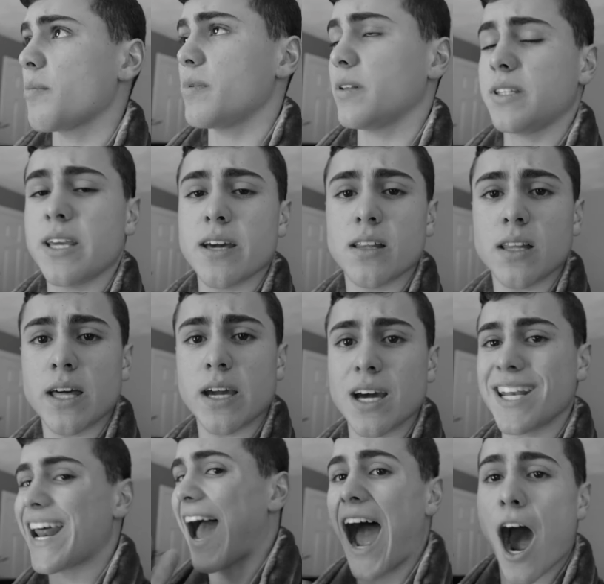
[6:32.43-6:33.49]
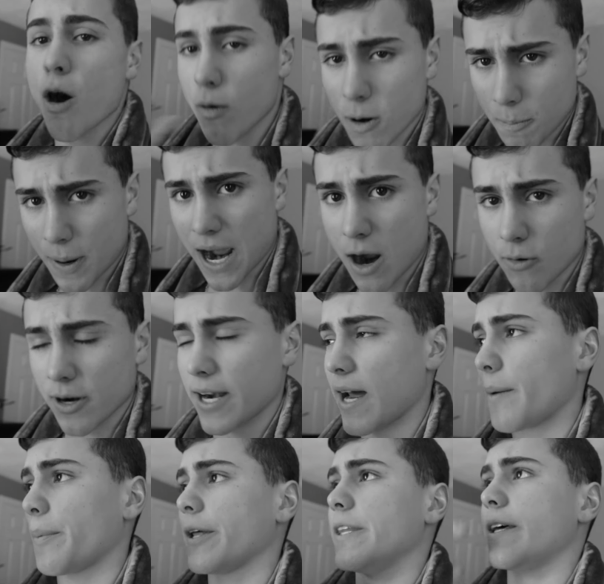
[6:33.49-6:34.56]
I'm gonna take like an hour power
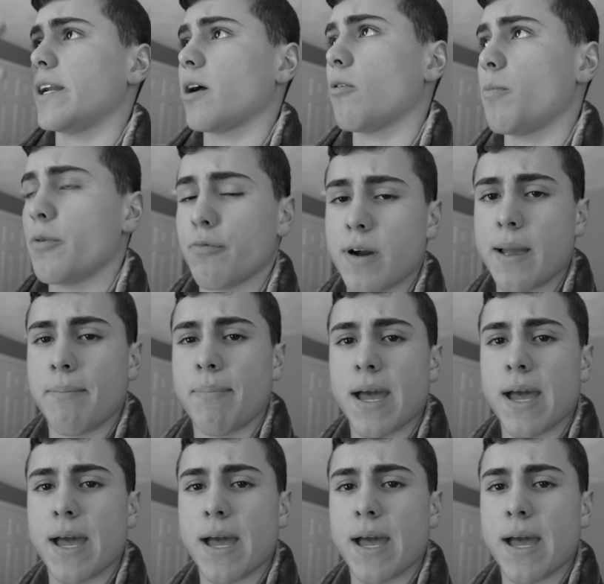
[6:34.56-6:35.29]
nap and then I will be right